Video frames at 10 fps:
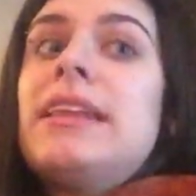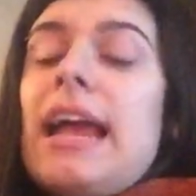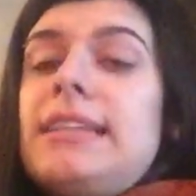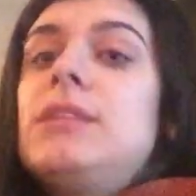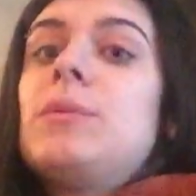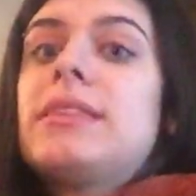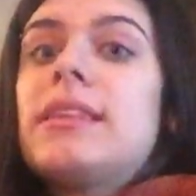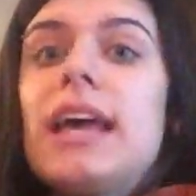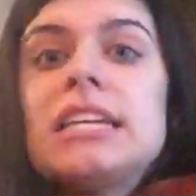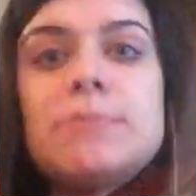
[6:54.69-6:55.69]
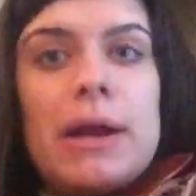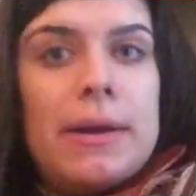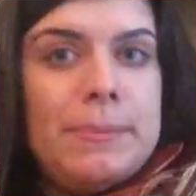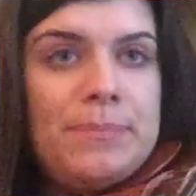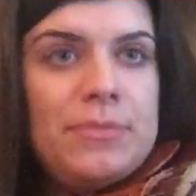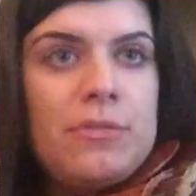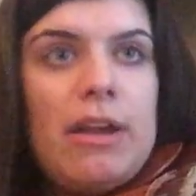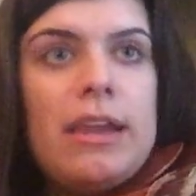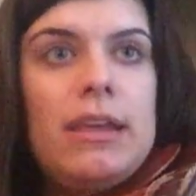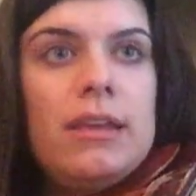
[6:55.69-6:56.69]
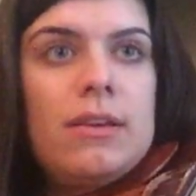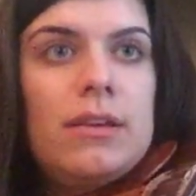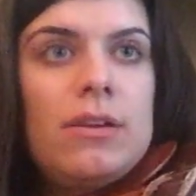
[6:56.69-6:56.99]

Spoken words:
connect it with the last part. Ready?